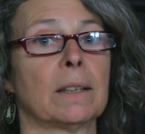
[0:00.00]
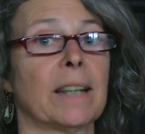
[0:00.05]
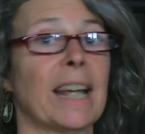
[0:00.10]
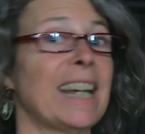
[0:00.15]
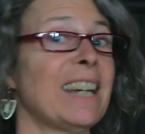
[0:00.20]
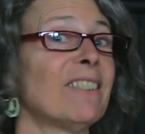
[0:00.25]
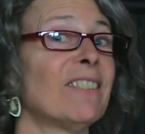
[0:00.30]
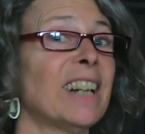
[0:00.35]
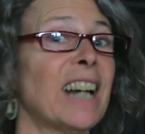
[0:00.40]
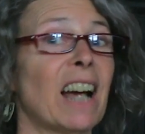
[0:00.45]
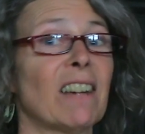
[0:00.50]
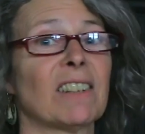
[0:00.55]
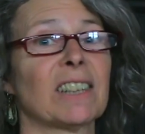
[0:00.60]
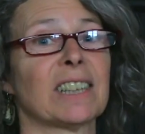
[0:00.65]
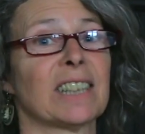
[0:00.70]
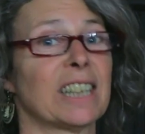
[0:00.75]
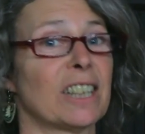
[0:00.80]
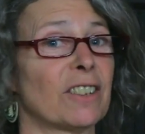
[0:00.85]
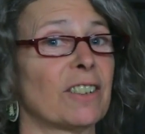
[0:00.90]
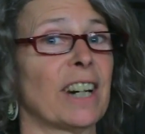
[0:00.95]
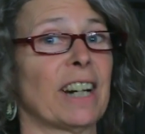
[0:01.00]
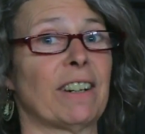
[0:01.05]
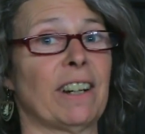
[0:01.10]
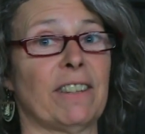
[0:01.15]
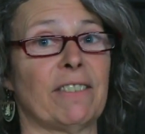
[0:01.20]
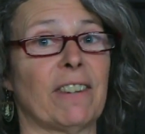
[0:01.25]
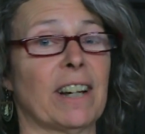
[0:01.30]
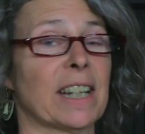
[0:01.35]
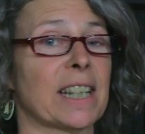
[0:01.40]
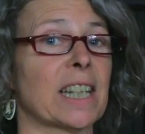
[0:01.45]
They even have a
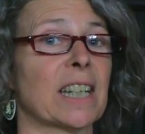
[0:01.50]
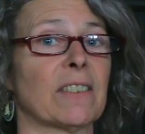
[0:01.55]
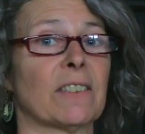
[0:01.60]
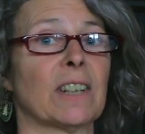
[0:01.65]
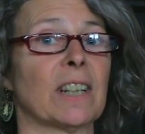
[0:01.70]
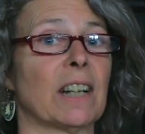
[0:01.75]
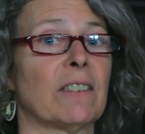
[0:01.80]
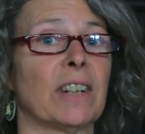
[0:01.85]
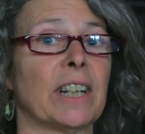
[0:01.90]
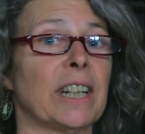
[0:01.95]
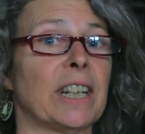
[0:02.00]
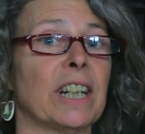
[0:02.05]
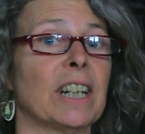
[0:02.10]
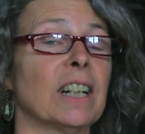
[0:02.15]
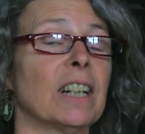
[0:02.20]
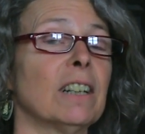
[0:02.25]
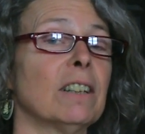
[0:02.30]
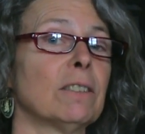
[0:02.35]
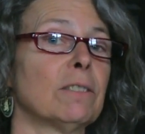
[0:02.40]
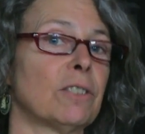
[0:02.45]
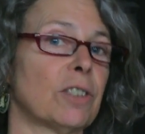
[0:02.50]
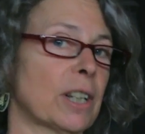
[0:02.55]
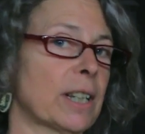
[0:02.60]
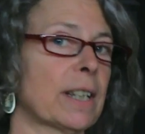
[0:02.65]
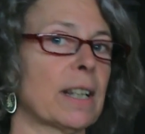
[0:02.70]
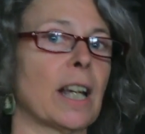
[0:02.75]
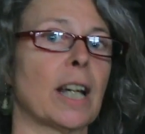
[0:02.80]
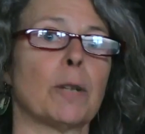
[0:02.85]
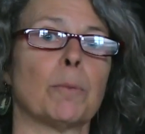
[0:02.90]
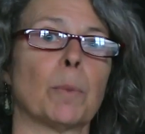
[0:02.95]
literary festival every year,
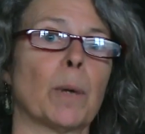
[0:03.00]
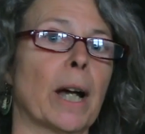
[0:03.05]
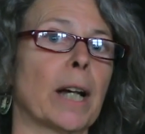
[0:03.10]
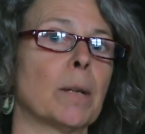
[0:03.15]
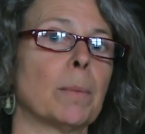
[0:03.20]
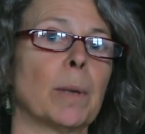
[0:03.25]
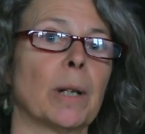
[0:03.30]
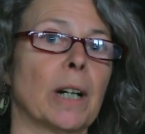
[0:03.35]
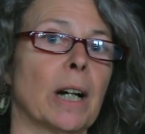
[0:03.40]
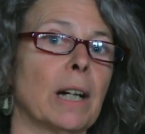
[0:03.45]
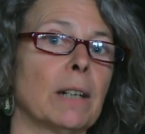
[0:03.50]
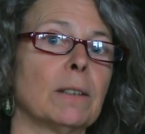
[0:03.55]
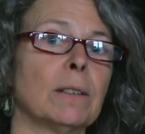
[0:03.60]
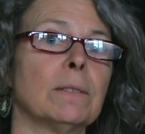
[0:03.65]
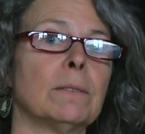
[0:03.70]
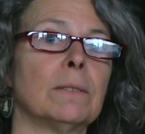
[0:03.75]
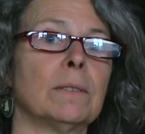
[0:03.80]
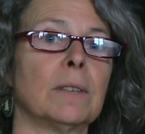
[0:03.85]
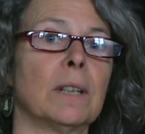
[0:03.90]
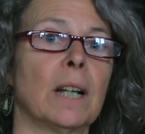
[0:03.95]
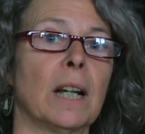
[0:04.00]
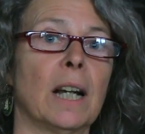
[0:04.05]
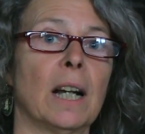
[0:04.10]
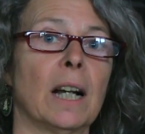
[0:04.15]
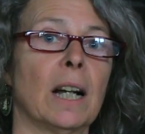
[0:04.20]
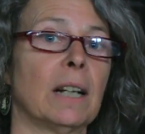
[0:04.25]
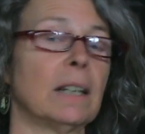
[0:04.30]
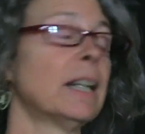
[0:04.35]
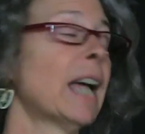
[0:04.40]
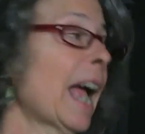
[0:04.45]
just like Brattleboro
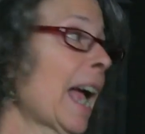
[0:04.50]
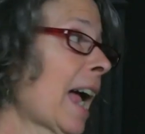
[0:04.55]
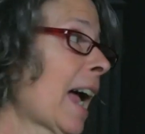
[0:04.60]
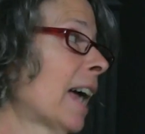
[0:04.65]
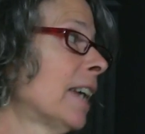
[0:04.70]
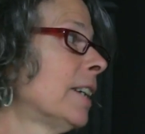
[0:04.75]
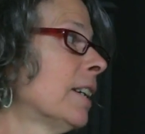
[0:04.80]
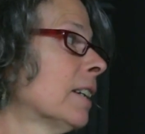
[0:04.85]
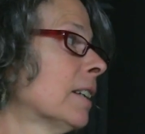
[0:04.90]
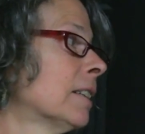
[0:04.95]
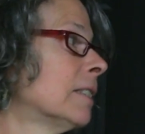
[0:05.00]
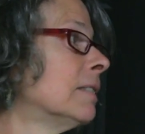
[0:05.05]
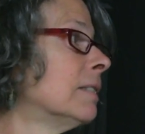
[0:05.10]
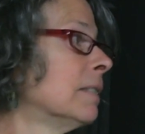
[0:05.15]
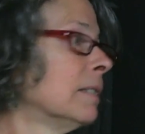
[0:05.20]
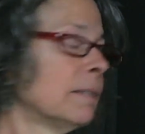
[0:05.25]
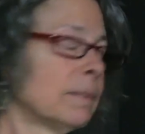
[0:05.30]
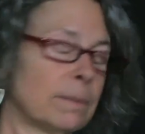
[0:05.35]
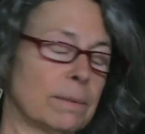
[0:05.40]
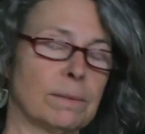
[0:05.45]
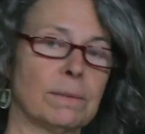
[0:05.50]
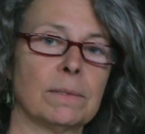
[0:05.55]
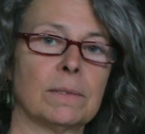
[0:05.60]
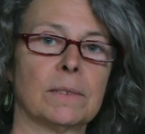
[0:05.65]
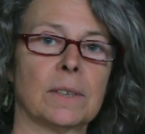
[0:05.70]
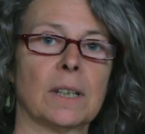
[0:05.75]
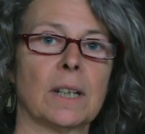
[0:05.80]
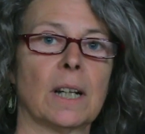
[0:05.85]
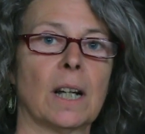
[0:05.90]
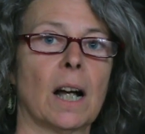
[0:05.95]
had. Had.
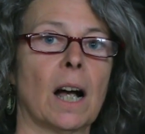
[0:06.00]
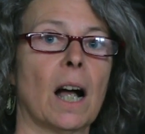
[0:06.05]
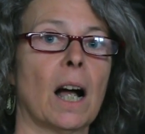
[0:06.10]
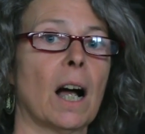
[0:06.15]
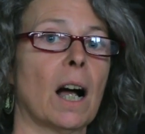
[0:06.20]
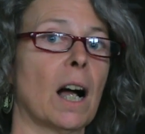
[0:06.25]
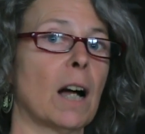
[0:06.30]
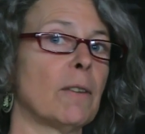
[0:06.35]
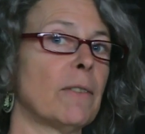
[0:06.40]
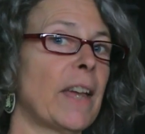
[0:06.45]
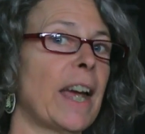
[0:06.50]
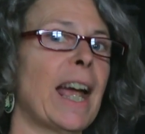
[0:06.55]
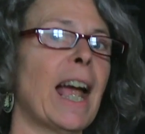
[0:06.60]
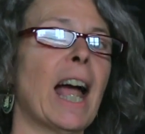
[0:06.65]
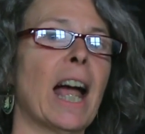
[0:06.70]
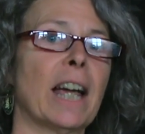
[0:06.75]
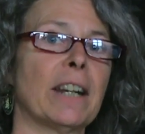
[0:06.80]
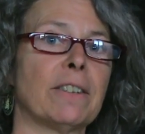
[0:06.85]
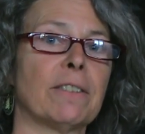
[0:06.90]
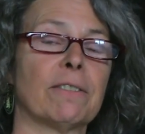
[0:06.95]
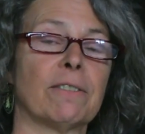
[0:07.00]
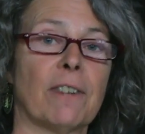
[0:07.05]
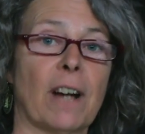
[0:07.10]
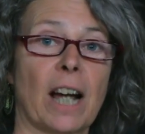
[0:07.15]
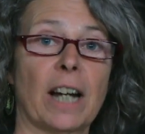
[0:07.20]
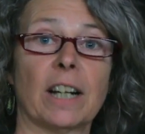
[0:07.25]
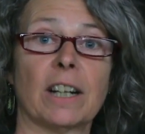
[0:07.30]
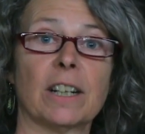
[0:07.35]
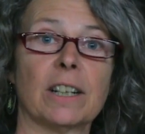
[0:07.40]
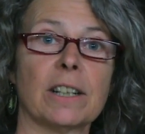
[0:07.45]
Uh, they had
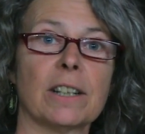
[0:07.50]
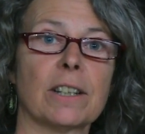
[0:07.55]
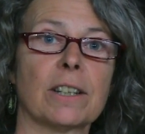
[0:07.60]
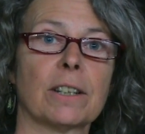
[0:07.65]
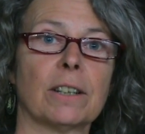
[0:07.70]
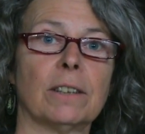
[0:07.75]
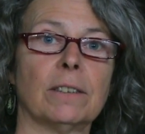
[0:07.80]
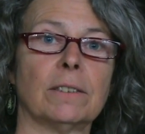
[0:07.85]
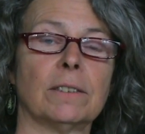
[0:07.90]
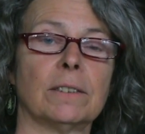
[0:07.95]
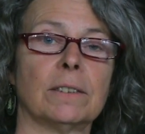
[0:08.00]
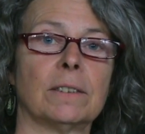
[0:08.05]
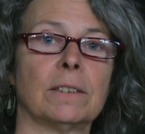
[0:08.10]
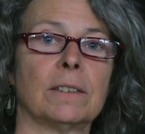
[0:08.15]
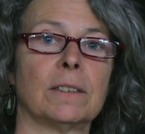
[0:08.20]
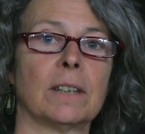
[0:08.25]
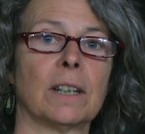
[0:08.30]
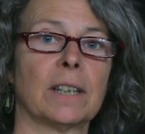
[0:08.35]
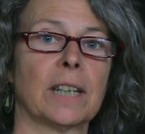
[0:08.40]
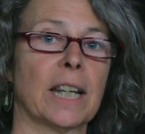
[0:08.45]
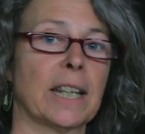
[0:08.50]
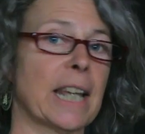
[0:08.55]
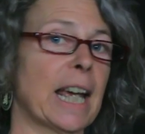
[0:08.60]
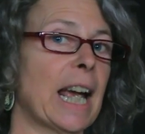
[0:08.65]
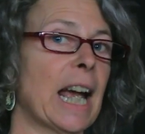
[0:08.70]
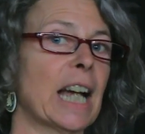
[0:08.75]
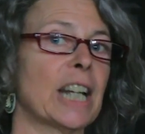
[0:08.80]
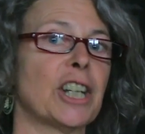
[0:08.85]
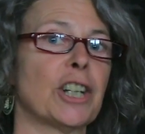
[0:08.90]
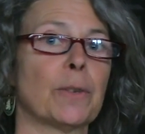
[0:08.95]
fires that
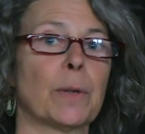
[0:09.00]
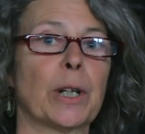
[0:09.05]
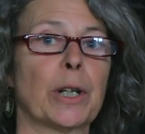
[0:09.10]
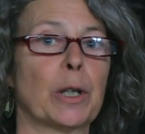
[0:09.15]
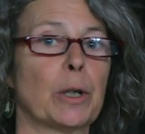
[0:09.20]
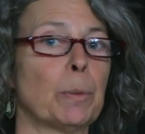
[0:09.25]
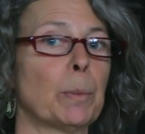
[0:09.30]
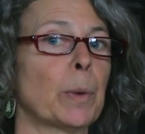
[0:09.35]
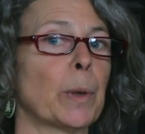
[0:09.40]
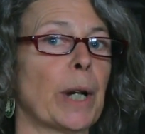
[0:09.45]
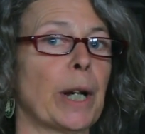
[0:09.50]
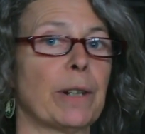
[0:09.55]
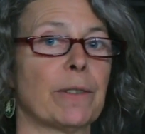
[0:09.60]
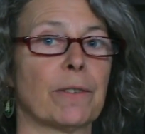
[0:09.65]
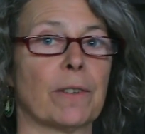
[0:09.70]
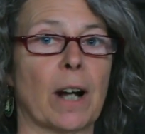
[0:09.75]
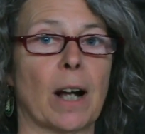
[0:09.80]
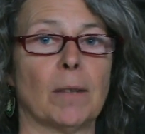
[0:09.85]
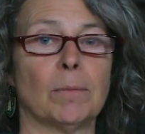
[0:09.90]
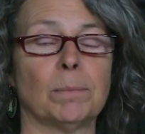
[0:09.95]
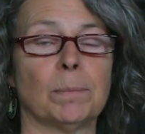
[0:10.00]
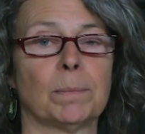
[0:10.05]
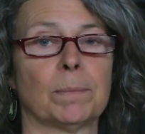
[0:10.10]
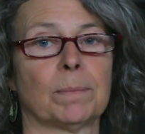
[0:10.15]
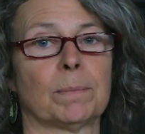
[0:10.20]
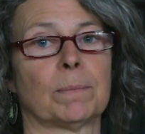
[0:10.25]
they had to recuperate from.